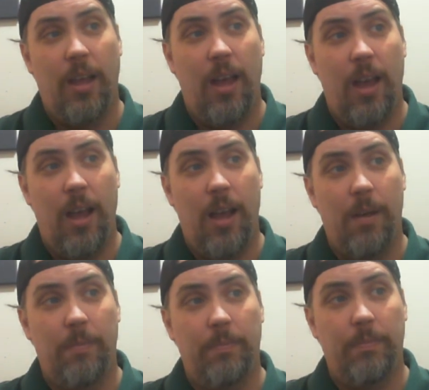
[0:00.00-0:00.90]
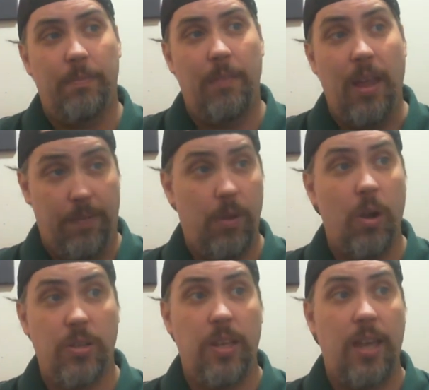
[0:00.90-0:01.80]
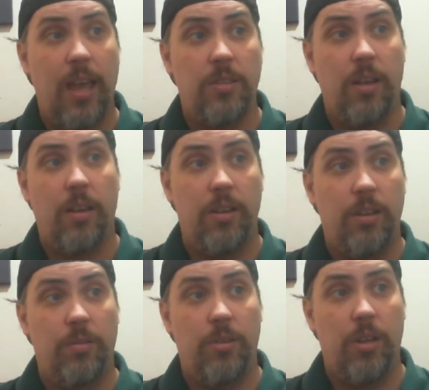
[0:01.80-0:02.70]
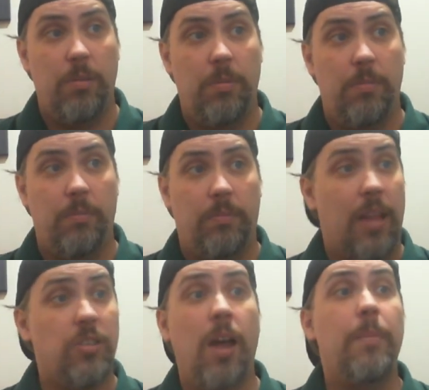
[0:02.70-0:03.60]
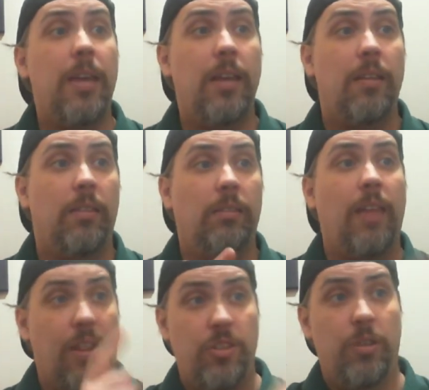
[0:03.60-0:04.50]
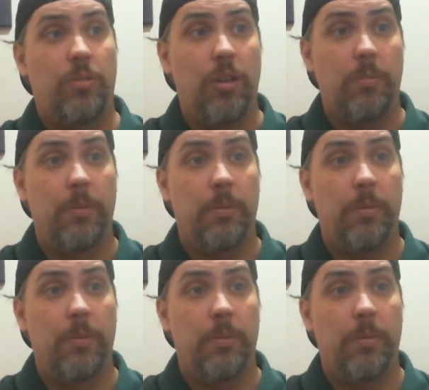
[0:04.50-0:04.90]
And if you are seeing ads on YouTube, that's not me. That's YouTube.